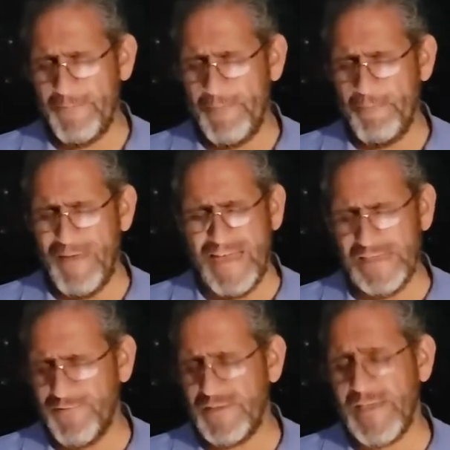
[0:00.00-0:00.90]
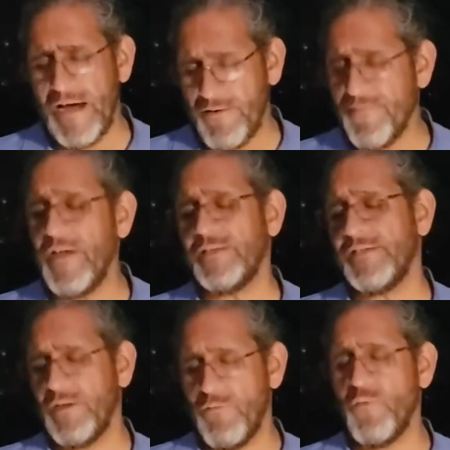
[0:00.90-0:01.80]
because of the sacrifices
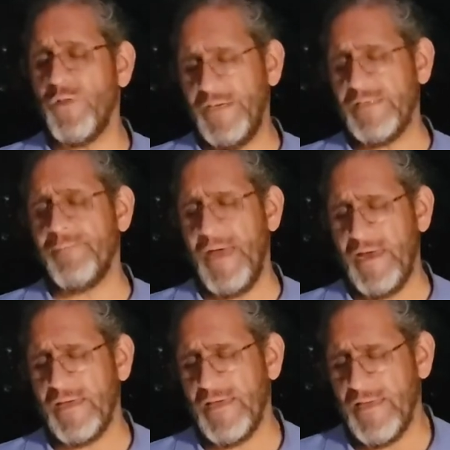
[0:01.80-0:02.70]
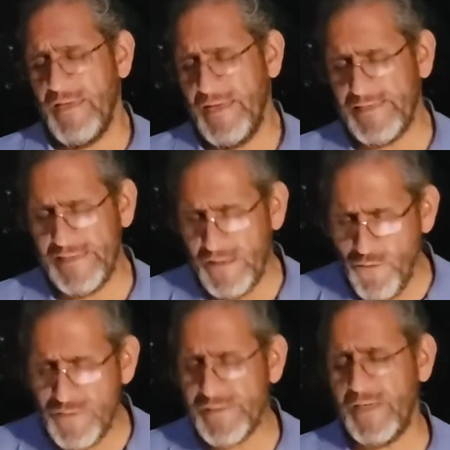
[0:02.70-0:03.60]
that we're willing to make. It's in
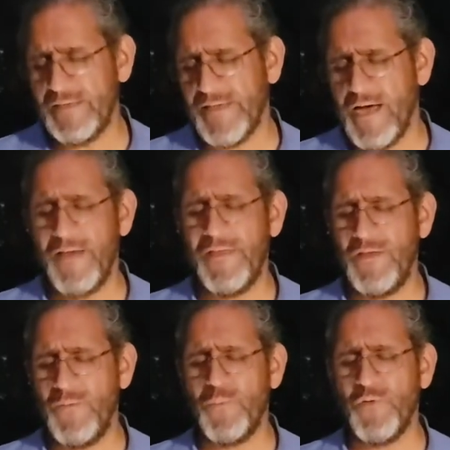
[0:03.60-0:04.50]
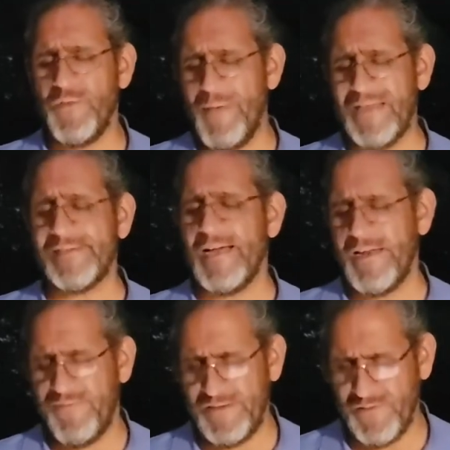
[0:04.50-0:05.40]
those things, God, that you pull the best out
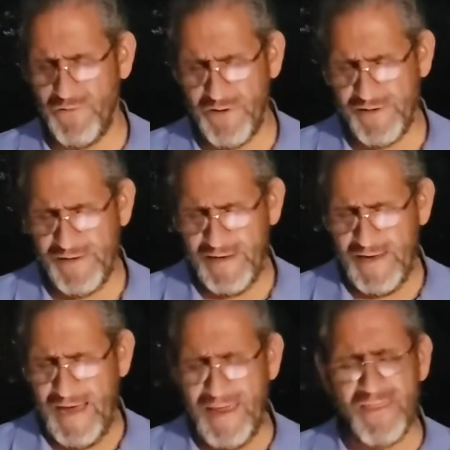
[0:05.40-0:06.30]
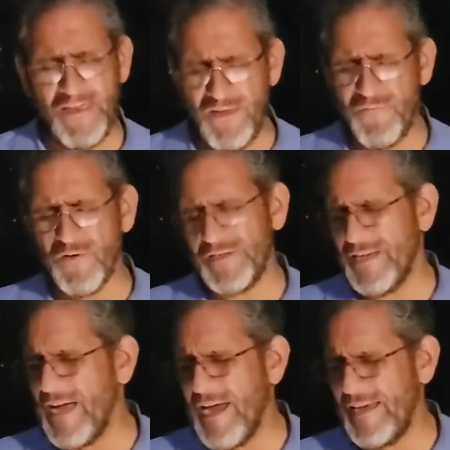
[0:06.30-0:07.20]
of us, Lord. I thank you for
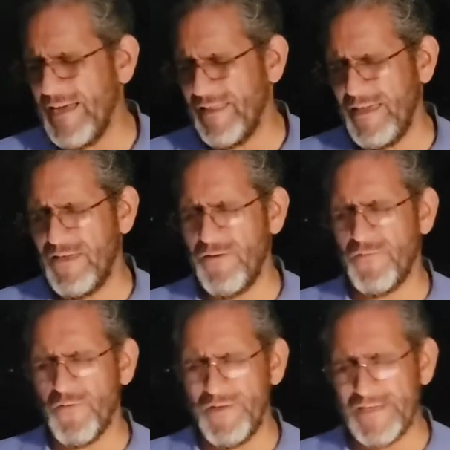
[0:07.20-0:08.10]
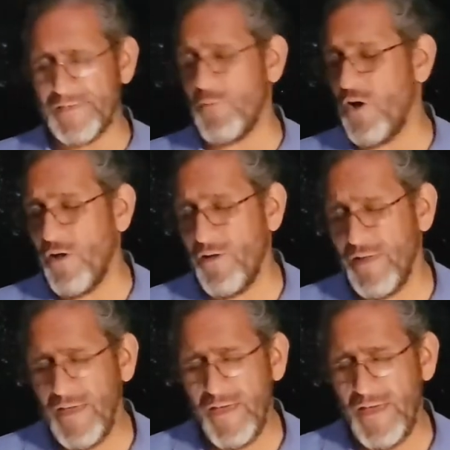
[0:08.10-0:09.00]
tonight. I thank you for this small,
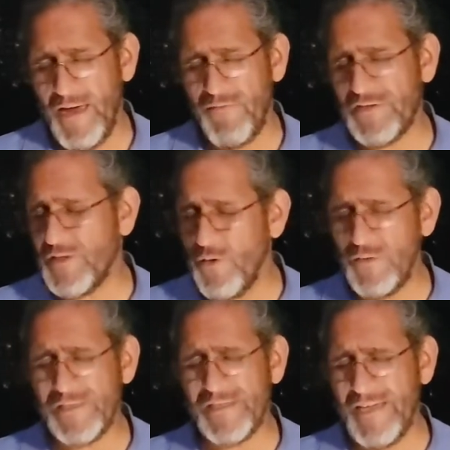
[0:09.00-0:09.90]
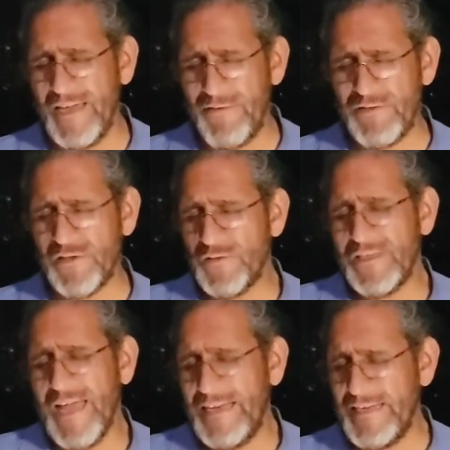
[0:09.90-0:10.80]
ever so, ever so
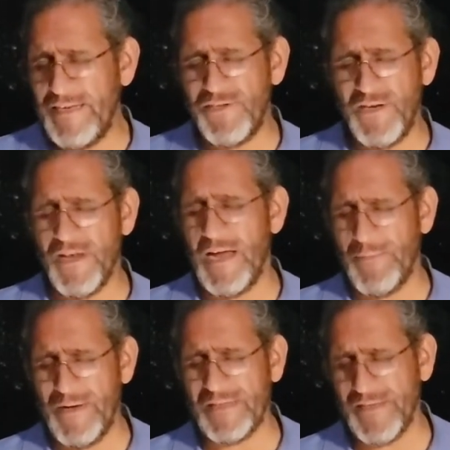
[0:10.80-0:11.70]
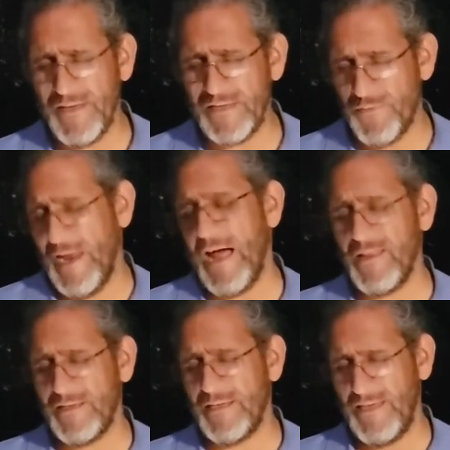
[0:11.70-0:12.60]
slight teaching, God, but it's a, it's a
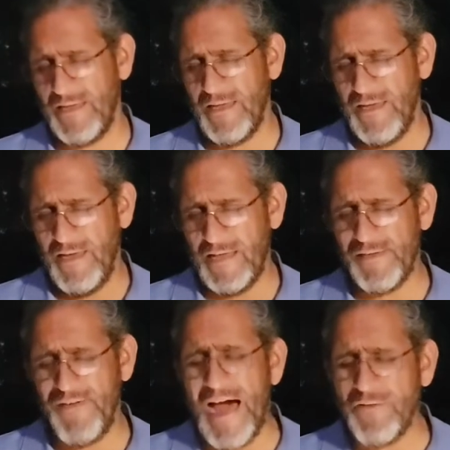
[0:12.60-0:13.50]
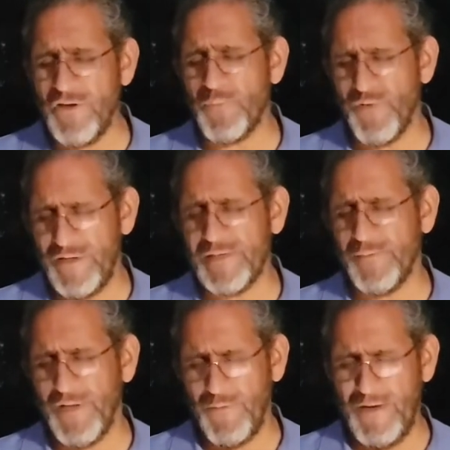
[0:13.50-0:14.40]
reality. It's a value
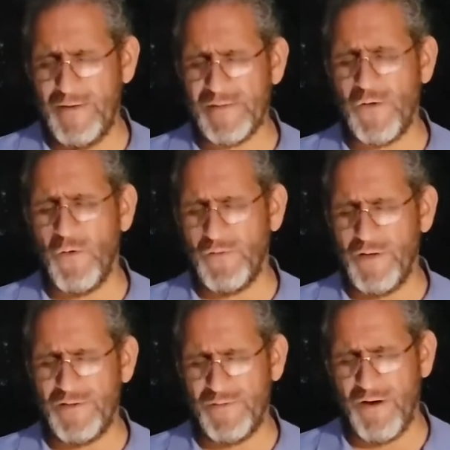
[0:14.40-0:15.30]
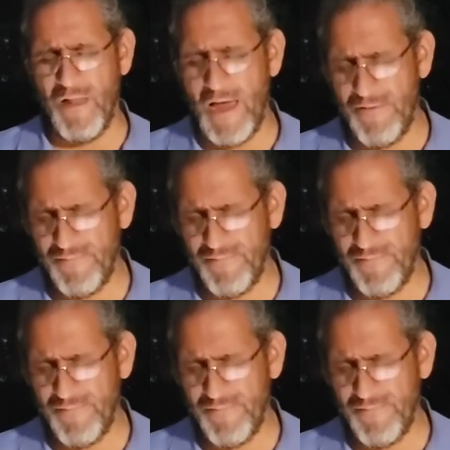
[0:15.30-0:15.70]
principle that we need to hold on to in our life.